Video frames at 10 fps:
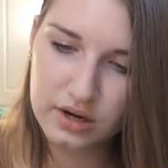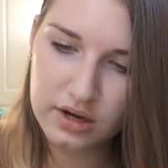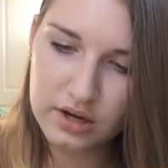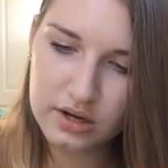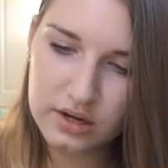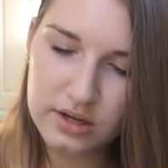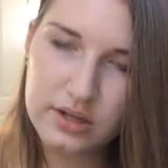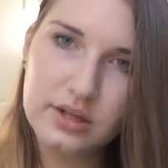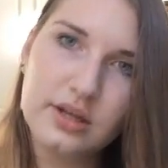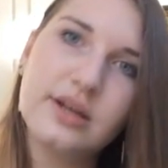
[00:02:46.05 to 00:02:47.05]

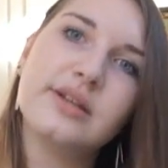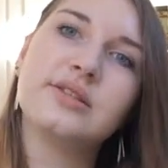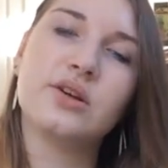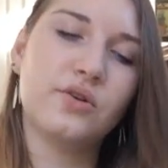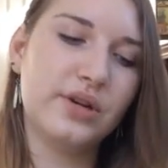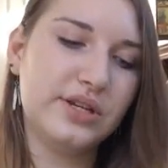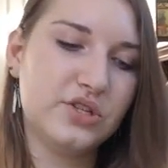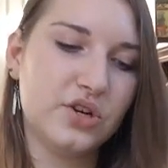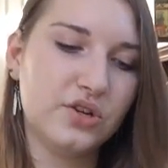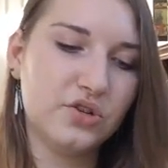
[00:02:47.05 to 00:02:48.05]
Ah, it's already
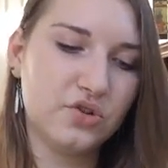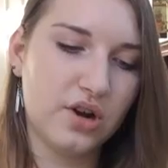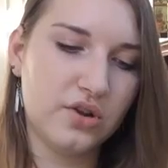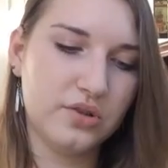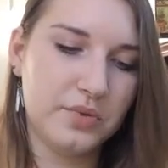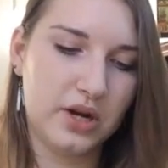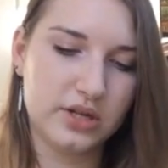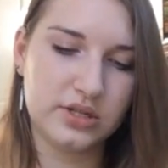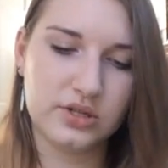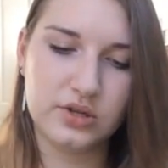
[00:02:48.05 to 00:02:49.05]
starting to dry on the
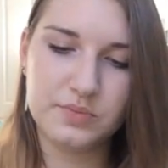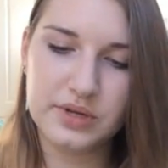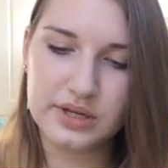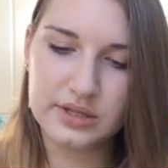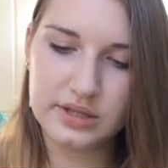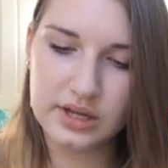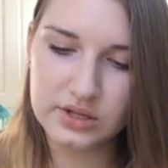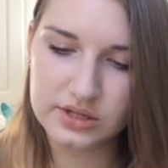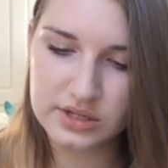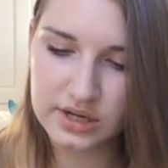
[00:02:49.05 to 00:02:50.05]
box a little bit. That
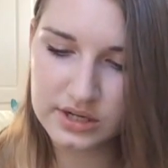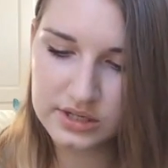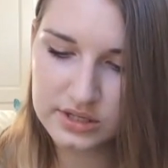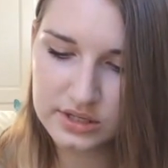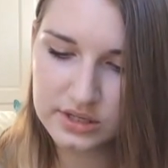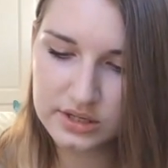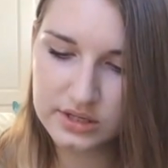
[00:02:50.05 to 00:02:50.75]
looks nice.